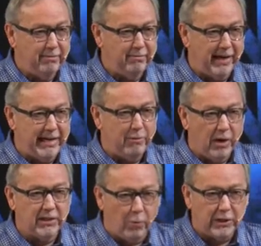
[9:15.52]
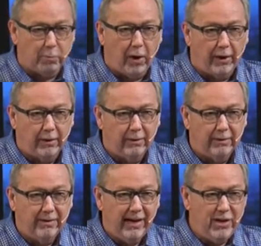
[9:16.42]
than he was at West Point.
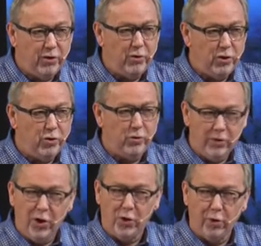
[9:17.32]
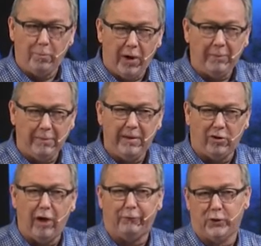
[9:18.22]
And you, you, you know, you're probably a
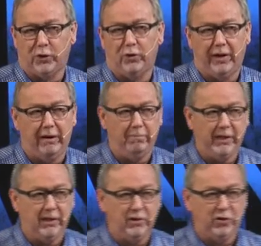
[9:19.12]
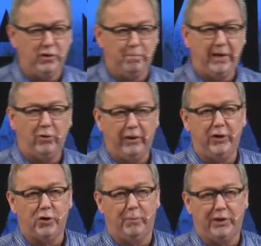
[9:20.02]
better officer than him because you're just better
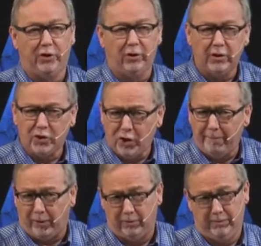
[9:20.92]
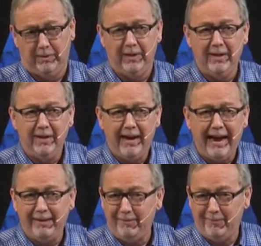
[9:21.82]
leadership material because you're humble.
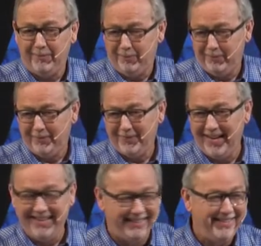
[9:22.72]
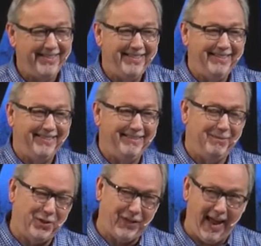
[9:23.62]
And
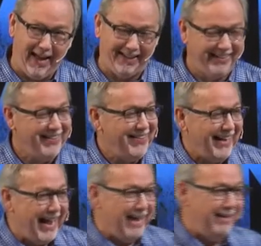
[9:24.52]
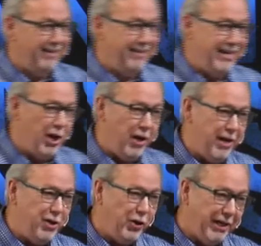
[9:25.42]
I'm just saying. And you know,
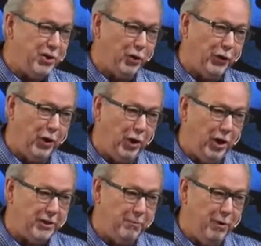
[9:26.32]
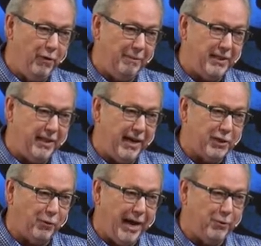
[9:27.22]
and you get your third look to move up to the
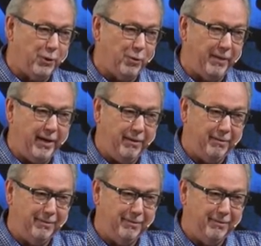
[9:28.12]
next rank, which would be